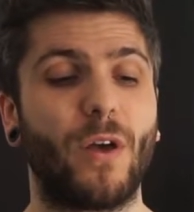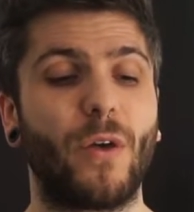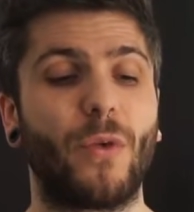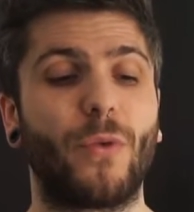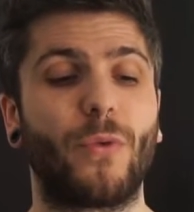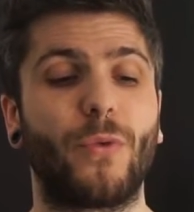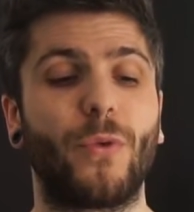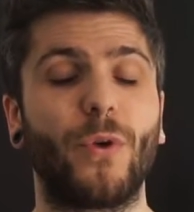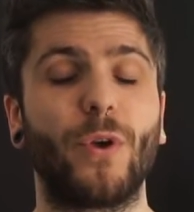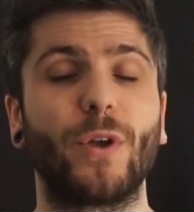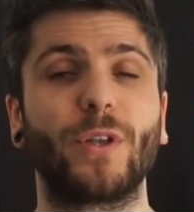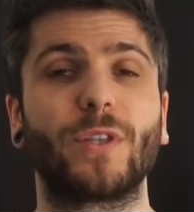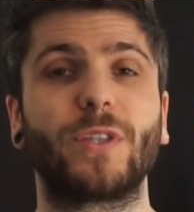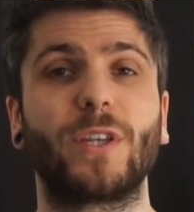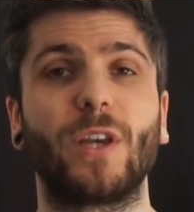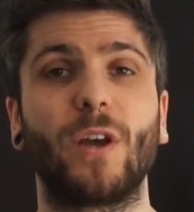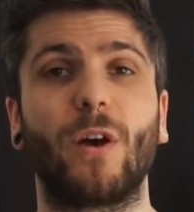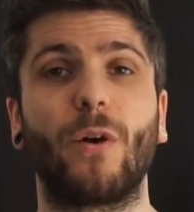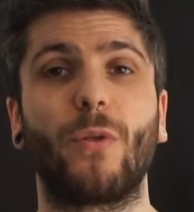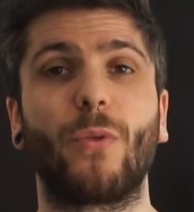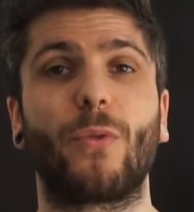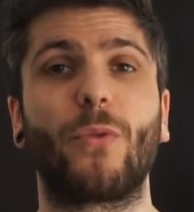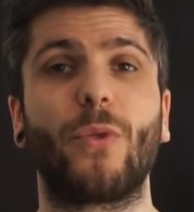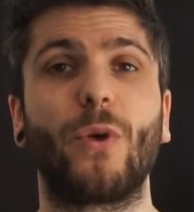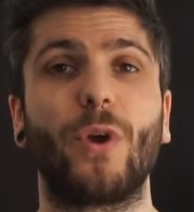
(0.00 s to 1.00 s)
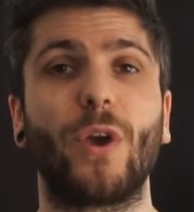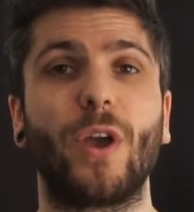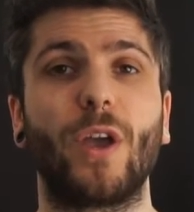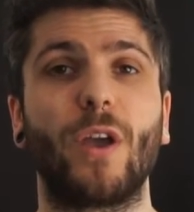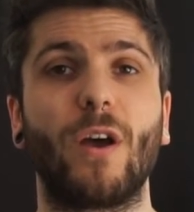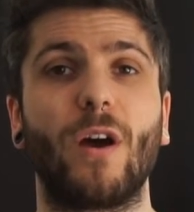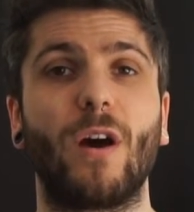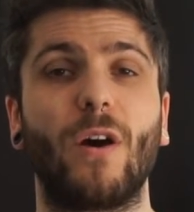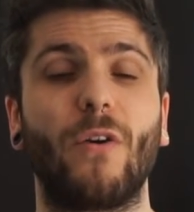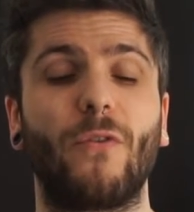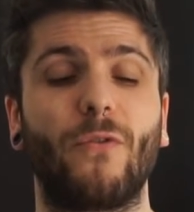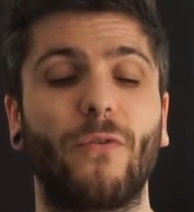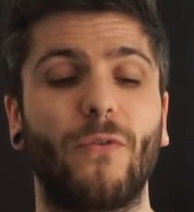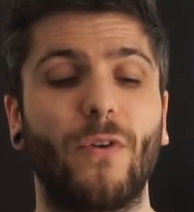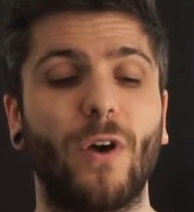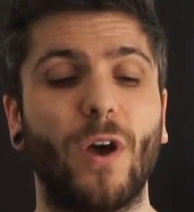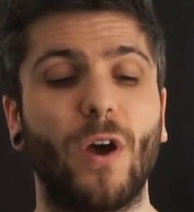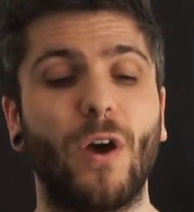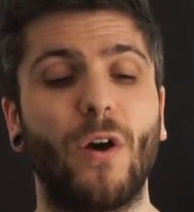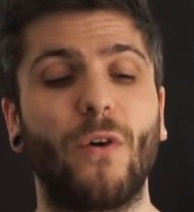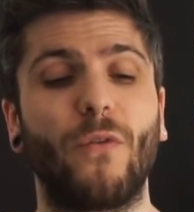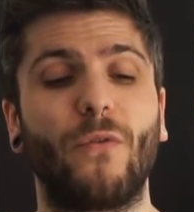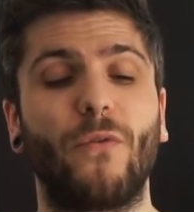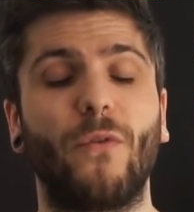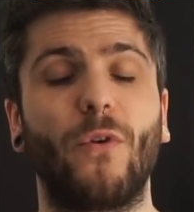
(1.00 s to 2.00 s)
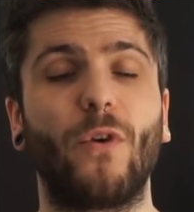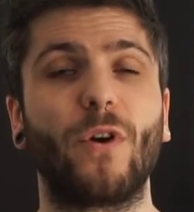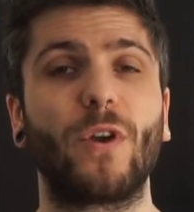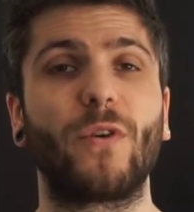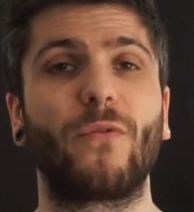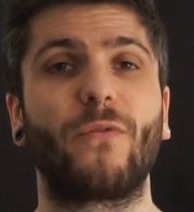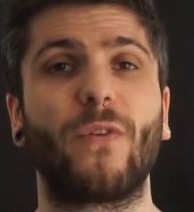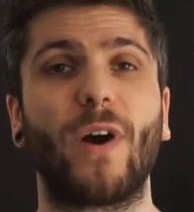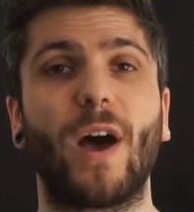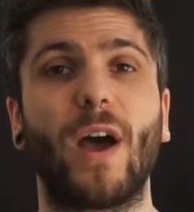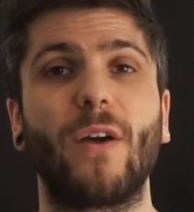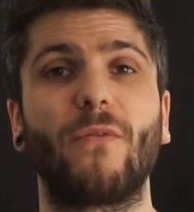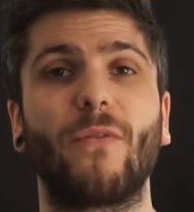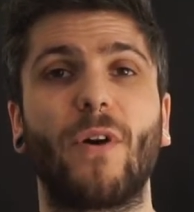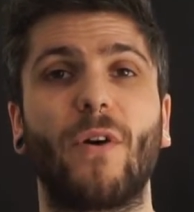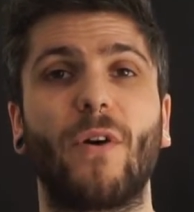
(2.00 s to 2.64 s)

30 on, 30 off, 45